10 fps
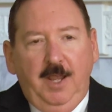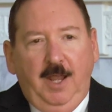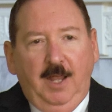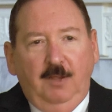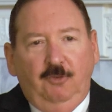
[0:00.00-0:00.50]

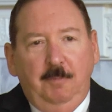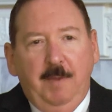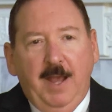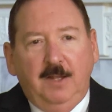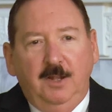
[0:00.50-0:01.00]
and she
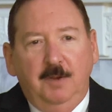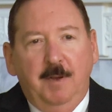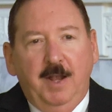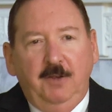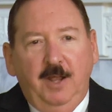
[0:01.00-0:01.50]
banged into
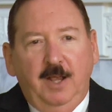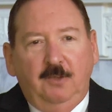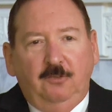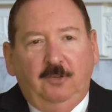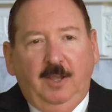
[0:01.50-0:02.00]
my
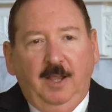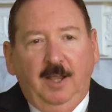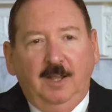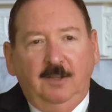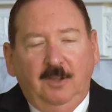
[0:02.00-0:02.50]
desk,
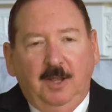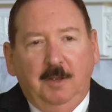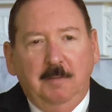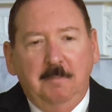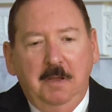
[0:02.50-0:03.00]
and
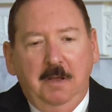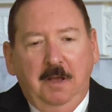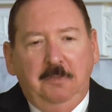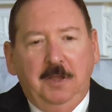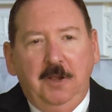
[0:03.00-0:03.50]

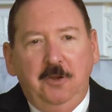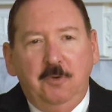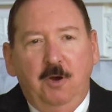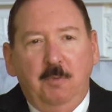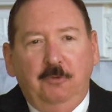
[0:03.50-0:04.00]
I think I
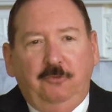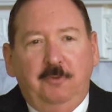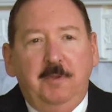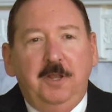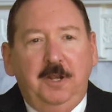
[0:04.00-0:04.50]
knew
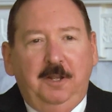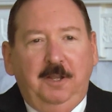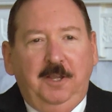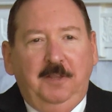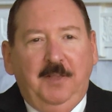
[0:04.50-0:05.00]
almost
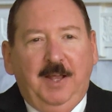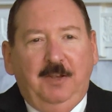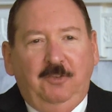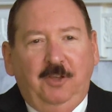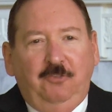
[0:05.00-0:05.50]
immediately
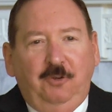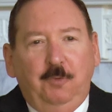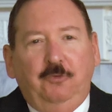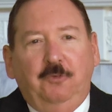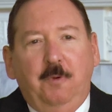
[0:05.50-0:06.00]
that she
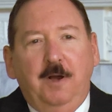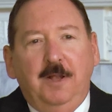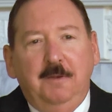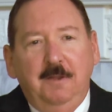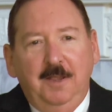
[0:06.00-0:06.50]
was the
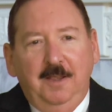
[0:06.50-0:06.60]
one.